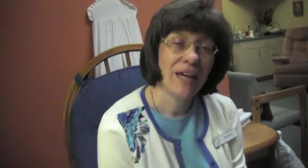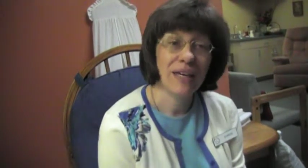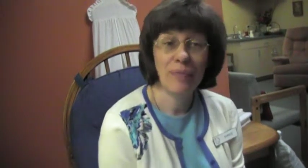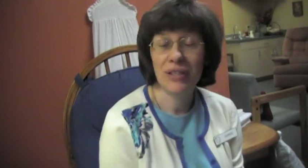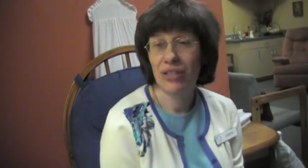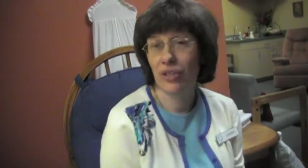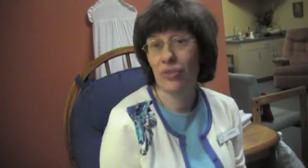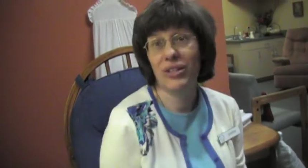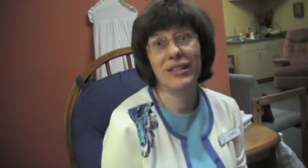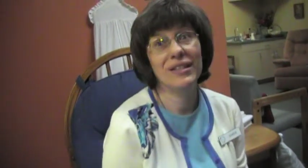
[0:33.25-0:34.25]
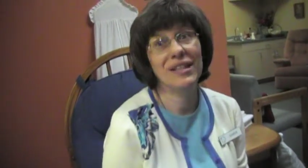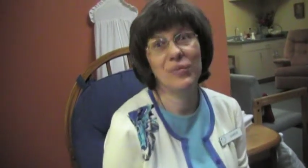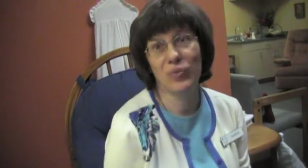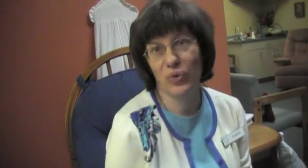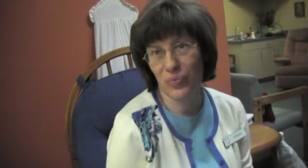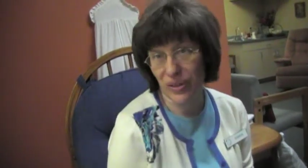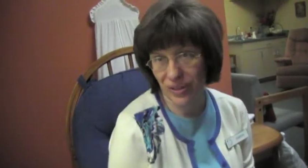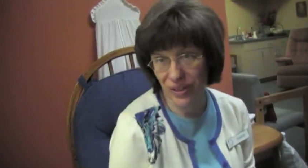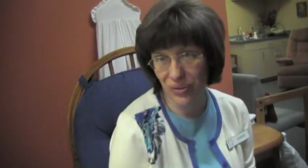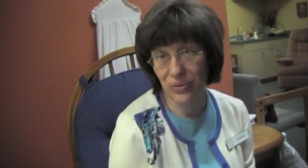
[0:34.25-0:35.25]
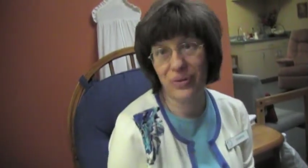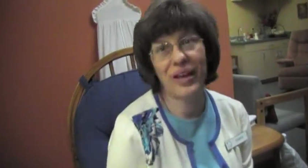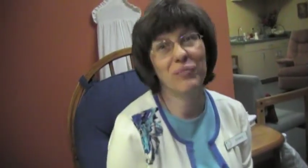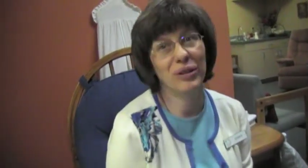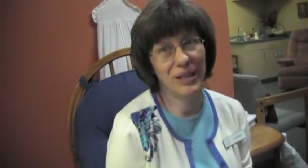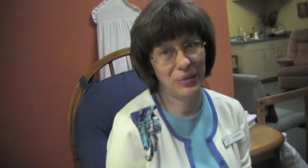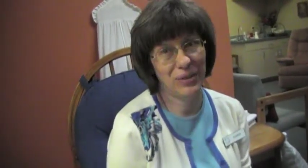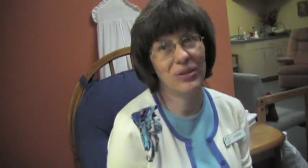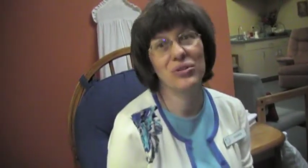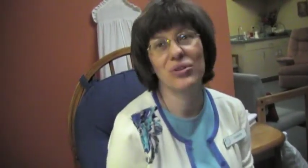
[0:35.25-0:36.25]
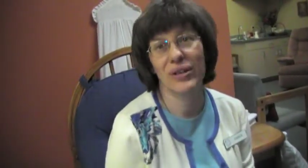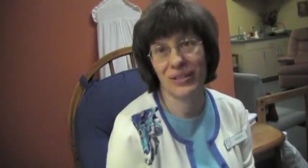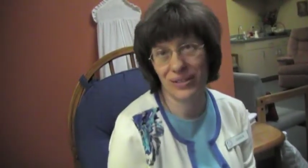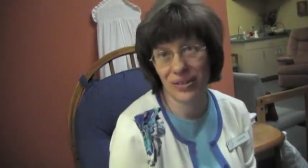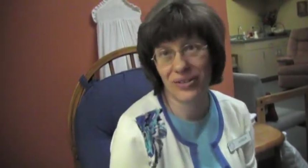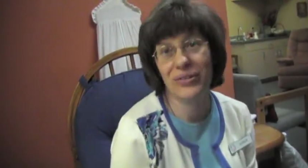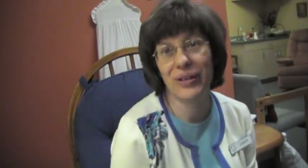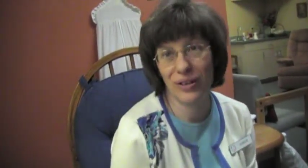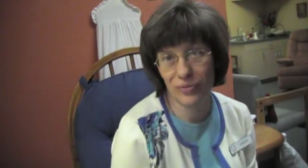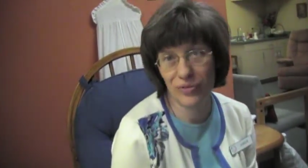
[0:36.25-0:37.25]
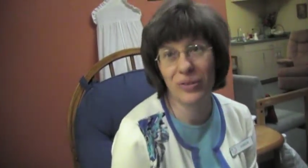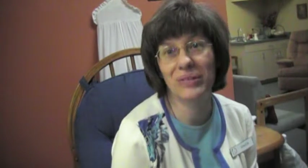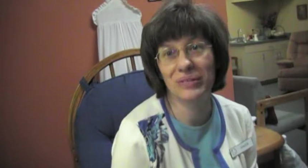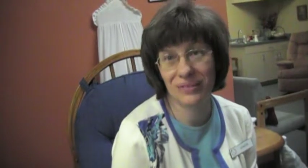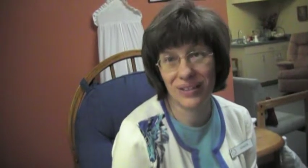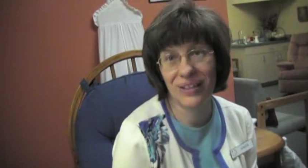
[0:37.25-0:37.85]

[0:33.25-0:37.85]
Keeping the children in the same room with you and playing with those toys is also helpful.